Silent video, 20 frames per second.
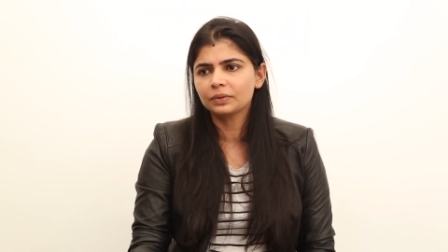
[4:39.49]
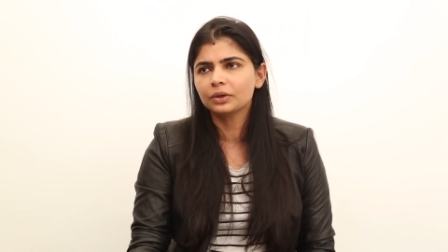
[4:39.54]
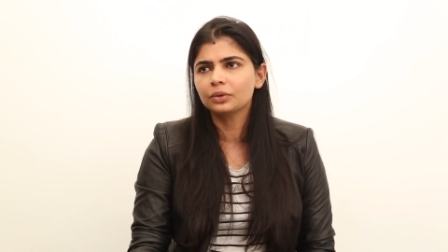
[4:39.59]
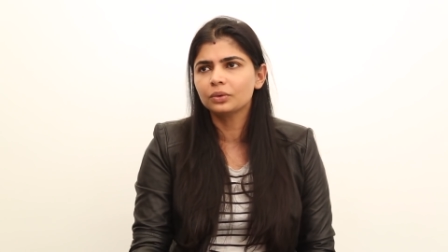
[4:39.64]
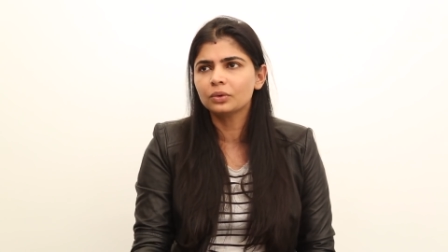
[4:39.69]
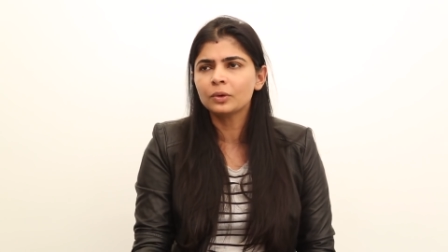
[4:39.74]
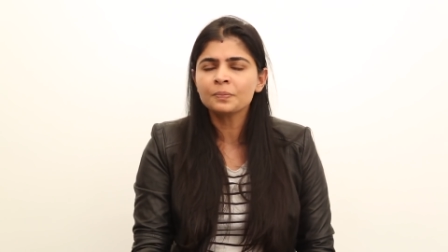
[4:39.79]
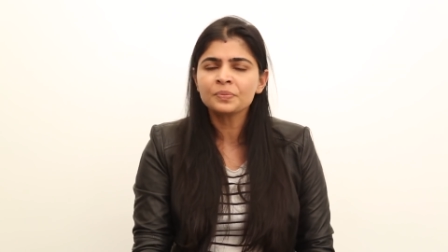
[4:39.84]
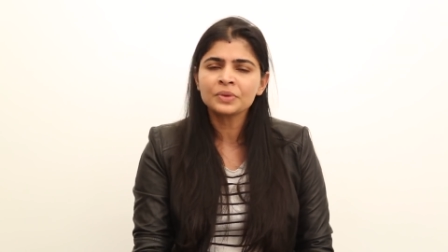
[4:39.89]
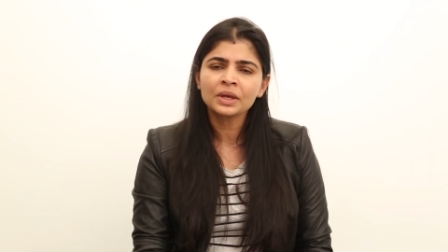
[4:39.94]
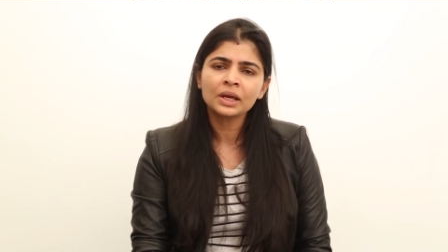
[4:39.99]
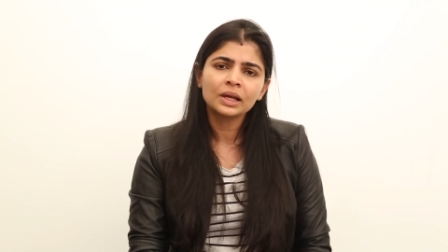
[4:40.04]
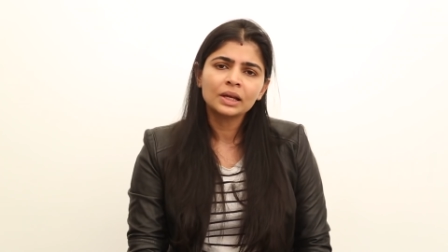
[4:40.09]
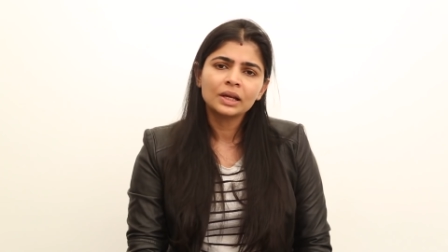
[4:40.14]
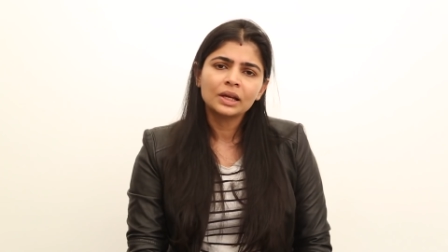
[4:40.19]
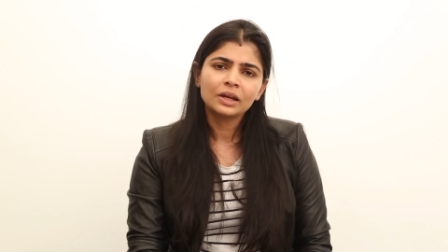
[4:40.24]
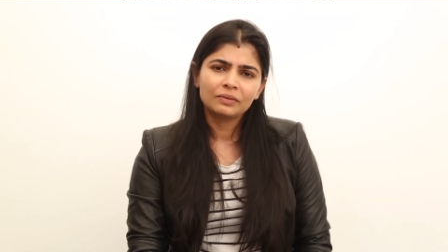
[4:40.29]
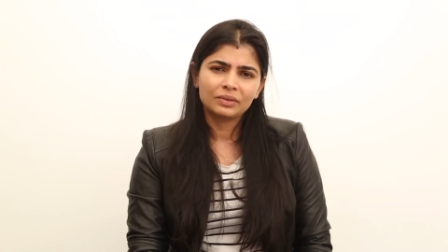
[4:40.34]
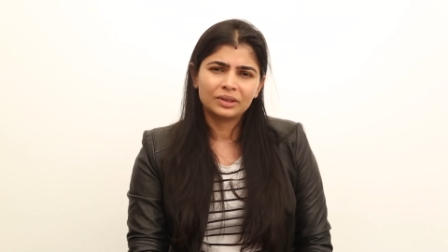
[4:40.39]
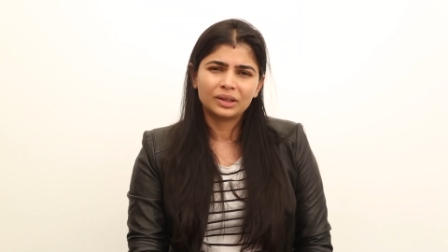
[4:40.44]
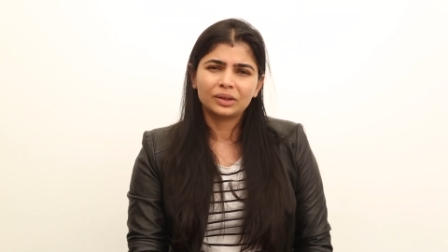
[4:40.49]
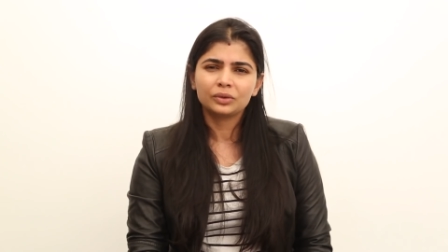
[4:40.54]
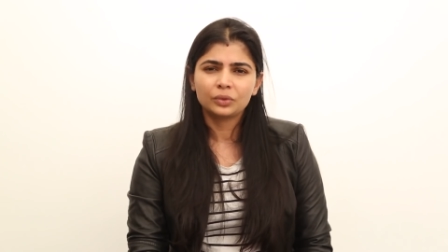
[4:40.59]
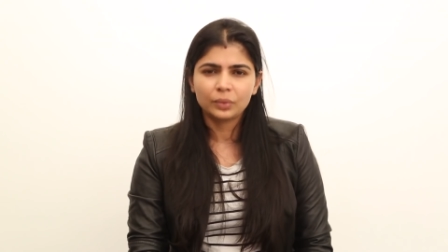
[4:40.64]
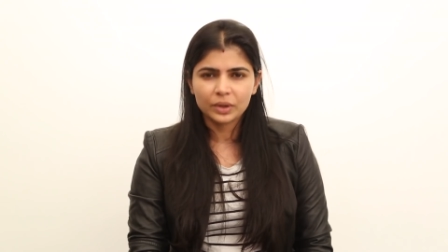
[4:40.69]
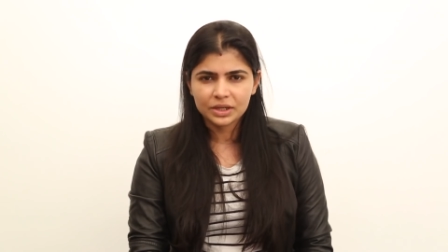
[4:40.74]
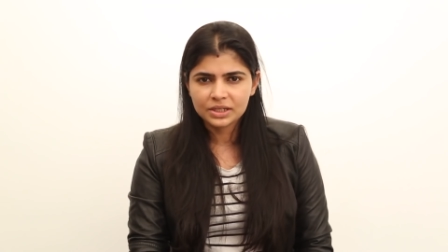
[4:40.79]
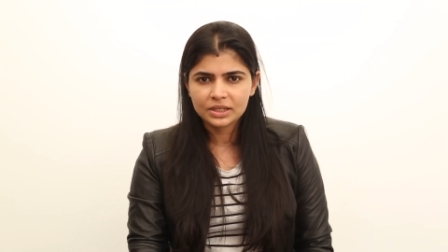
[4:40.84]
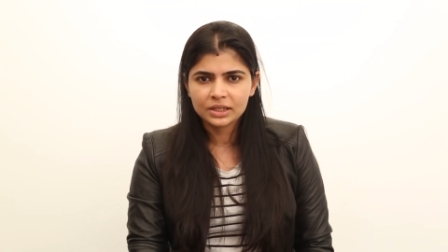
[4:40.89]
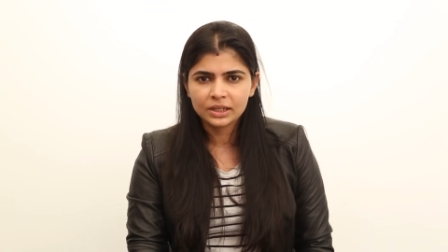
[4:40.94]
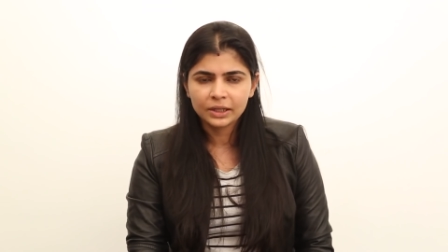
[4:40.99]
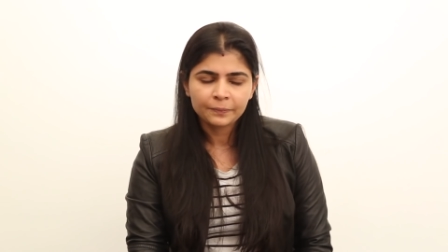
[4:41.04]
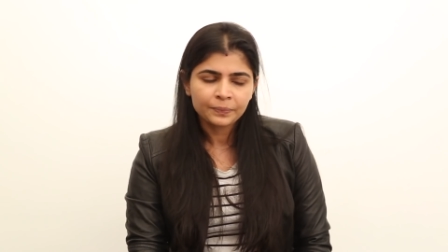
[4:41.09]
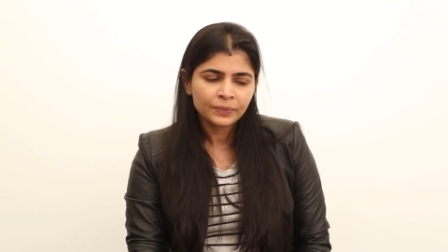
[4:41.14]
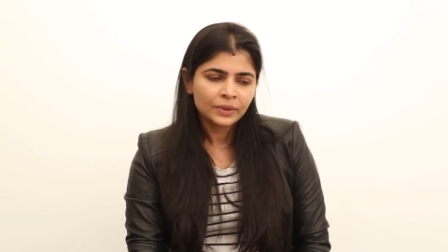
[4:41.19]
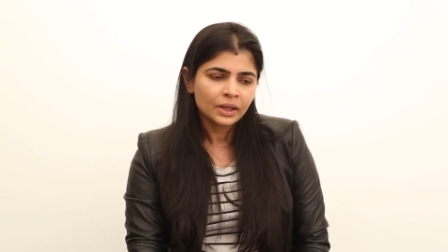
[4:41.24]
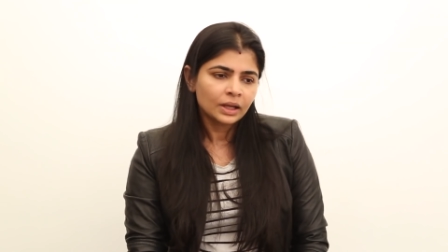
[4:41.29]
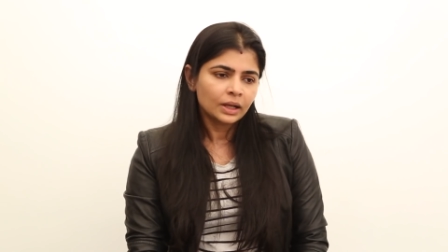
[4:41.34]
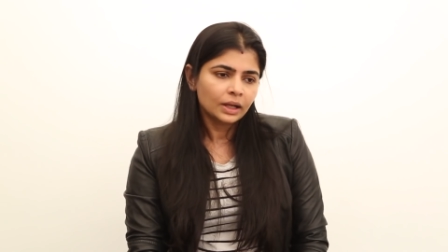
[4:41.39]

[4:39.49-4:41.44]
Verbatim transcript: we do without questioning.